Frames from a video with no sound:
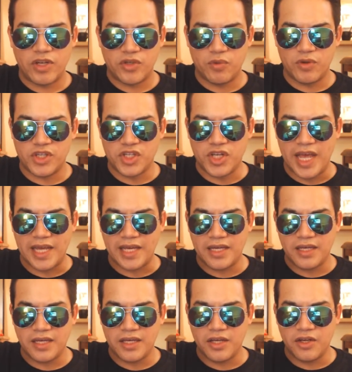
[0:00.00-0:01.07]
which was like
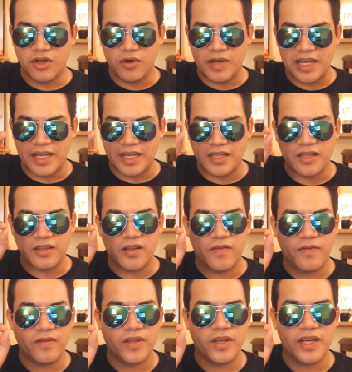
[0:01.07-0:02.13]
you know it, it the,
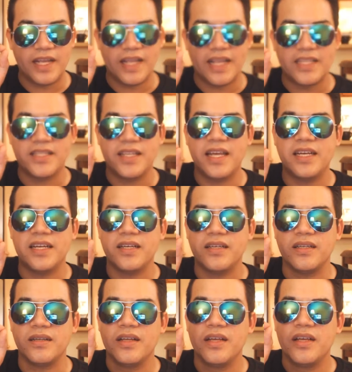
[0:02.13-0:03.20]
the, the, it's like
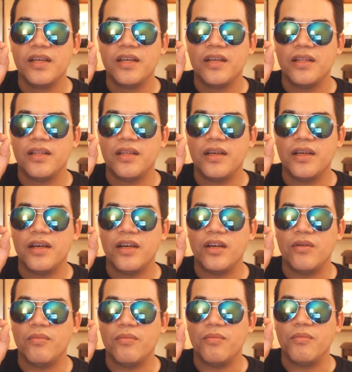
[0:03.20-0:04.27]
a
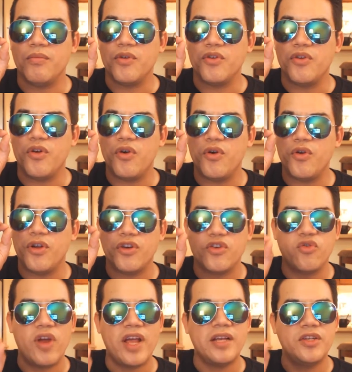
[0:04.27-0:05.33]
um, you're you're
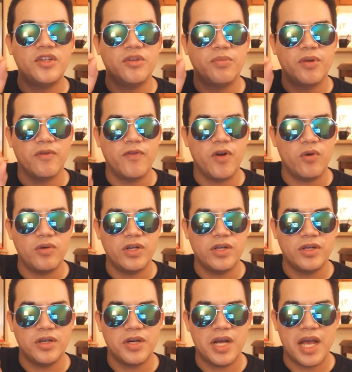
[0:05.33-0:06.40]
trying to provoke
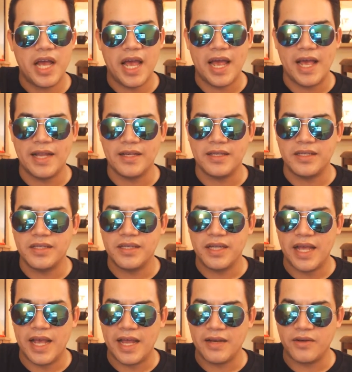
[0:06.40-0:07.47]
and
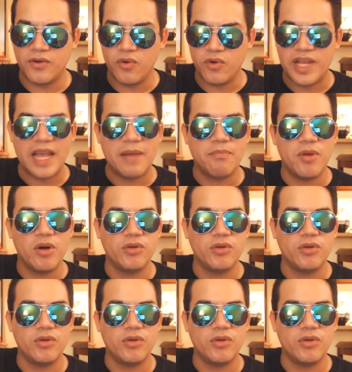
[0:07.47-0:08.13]
and create